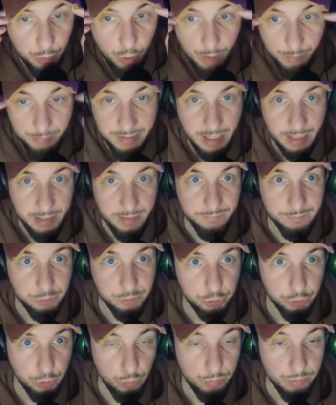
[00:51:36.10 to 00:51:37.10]
I'm not even
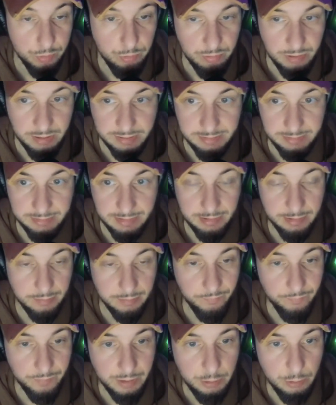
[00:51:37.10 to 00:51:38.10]
showing you an
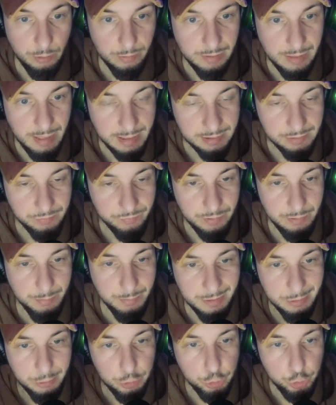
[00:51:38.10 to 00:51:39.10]
extended video. Lex
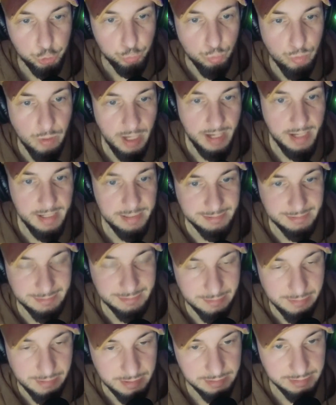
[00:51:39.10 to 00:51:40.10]
Fridman, did you ask
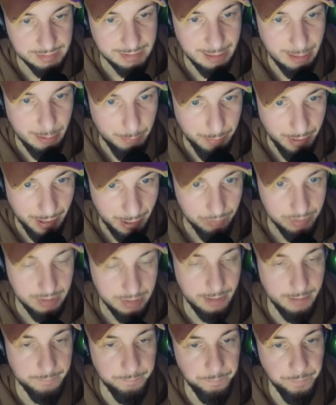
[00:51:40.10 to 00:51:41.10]
Zelensky about
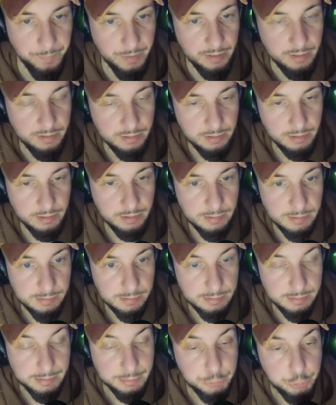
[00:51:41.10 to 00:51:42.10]
that?
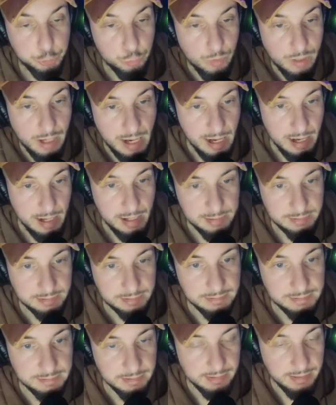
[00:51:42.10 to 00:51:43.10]
Did you ask
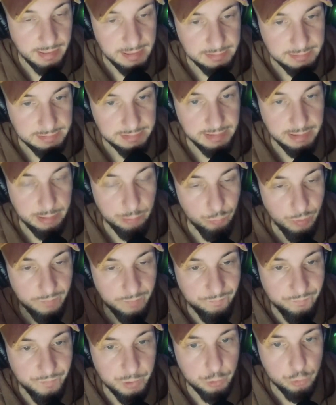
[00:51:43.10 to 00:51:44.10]
Zelensky when
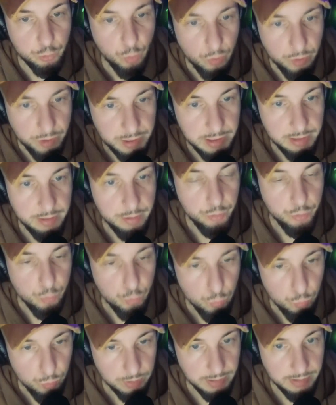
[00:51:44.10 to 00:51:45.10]
Victoria
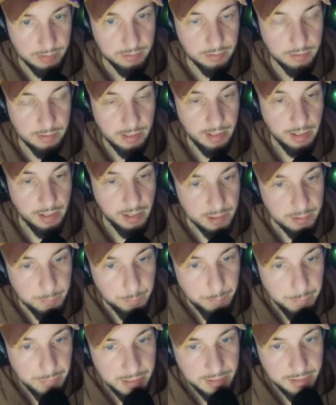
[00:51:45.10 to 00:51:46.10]
Nuland
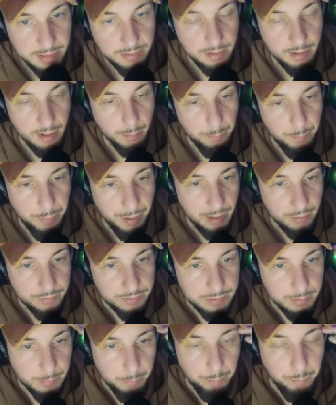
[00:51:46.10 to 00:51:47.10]
admitted
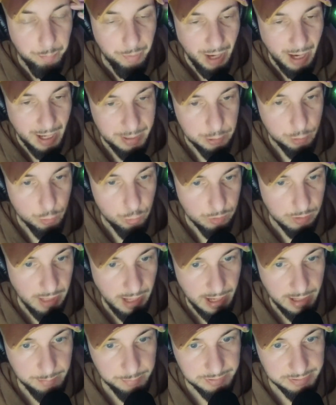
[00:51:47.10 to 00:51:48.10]
about the
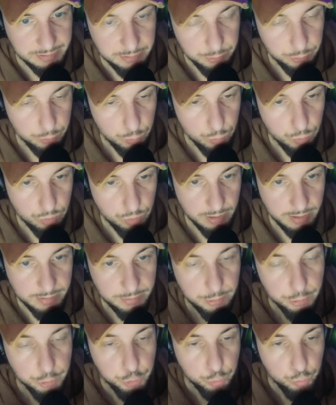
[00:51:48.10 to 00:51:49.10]
biolabs in
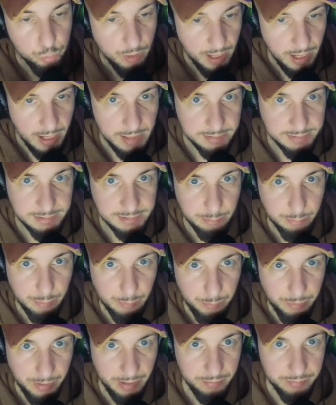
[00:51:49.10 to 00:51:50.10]
Ukraine? Did you ask him
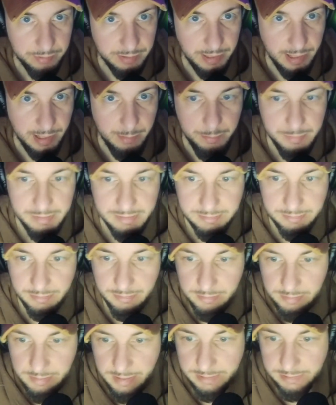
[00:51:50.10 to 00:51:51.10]
about that,
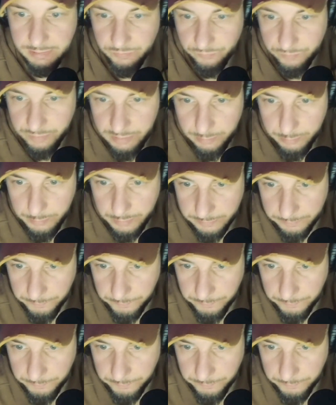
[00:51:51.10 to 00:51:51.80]
Mr. Lex Fridman?